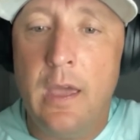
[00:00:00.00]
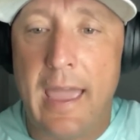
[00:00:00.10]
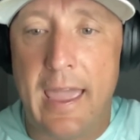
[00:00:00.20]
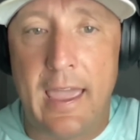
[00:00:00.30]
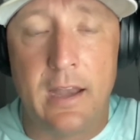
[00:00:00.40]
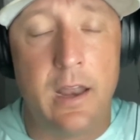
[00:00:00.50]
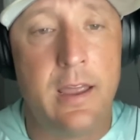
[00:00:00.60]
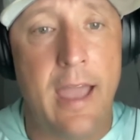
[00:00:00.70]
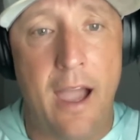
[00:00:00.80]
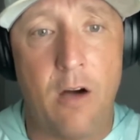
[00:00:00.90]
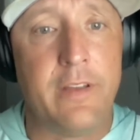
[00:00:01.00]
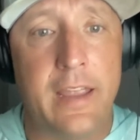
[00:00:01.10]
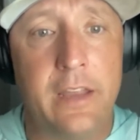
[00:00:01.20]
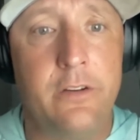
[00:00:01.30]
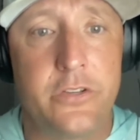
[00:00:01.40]
And Alvin
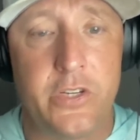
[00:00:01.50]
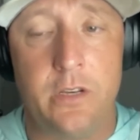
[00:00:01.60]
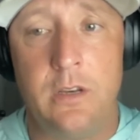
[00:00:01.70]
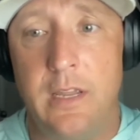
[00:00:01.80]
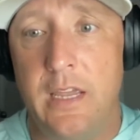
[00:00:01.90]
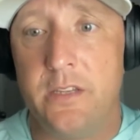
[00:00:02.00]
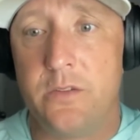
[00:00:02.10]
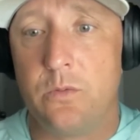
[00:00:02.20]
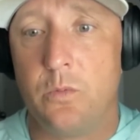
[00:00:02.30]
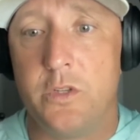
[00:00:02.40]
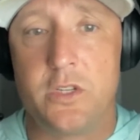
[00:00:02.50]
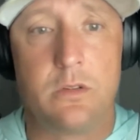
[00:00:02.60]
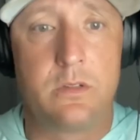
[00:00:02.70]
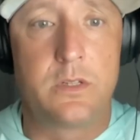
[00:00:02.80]
Henderson was